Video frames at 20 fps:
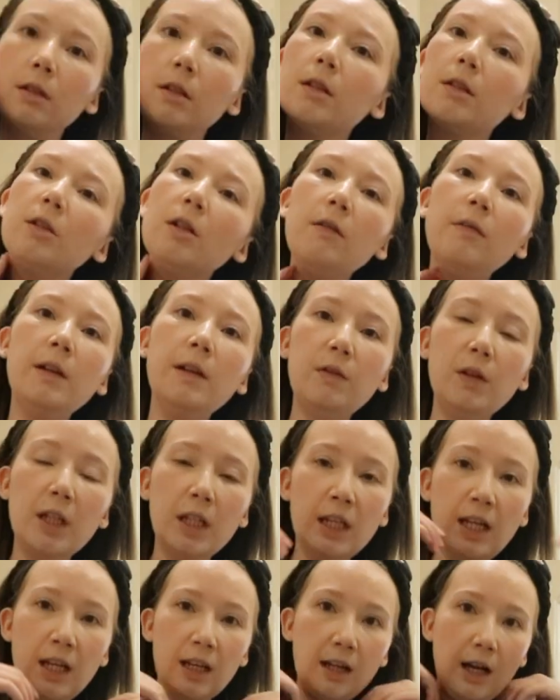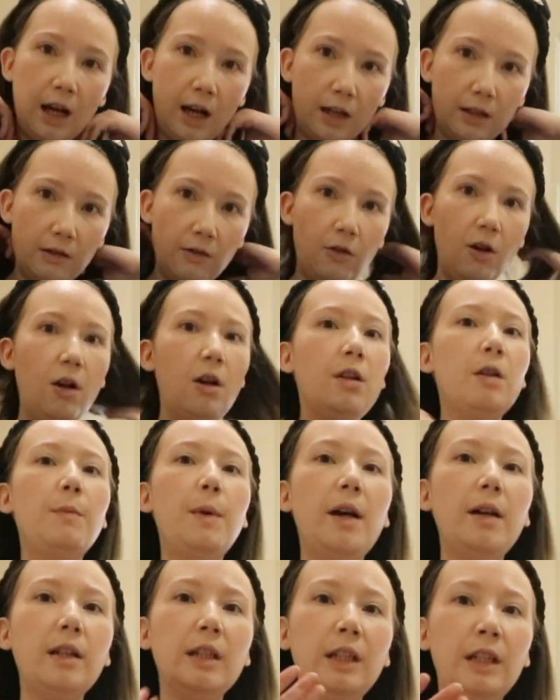Sorry if you can hear cars, I've got all the
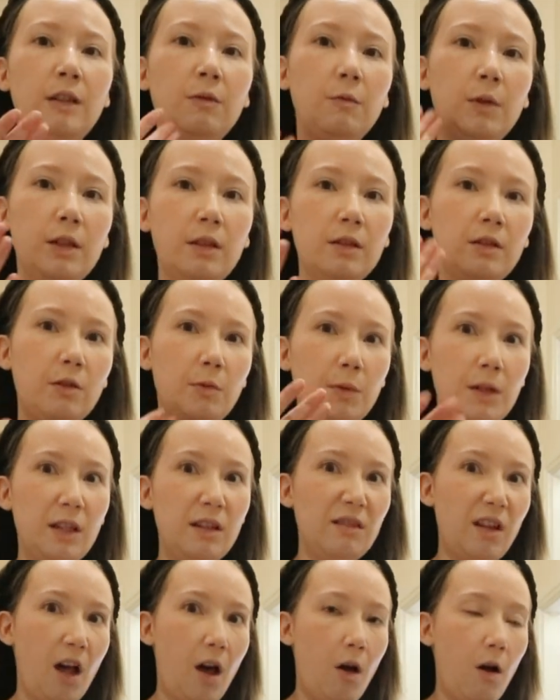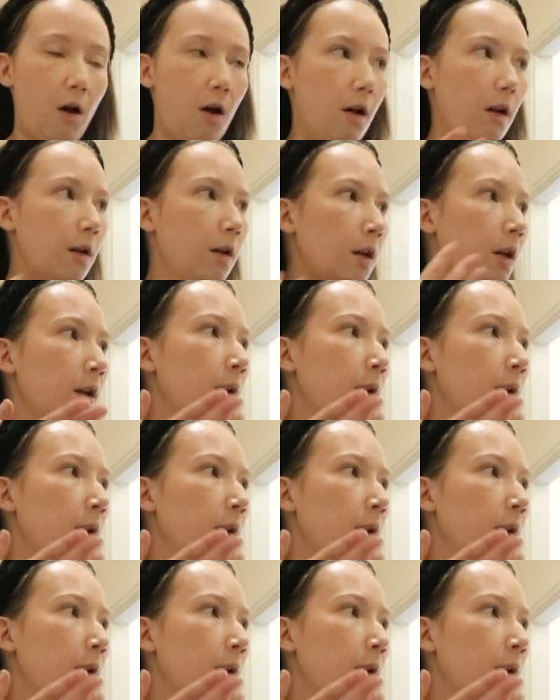balcony and windows open, it's that hot.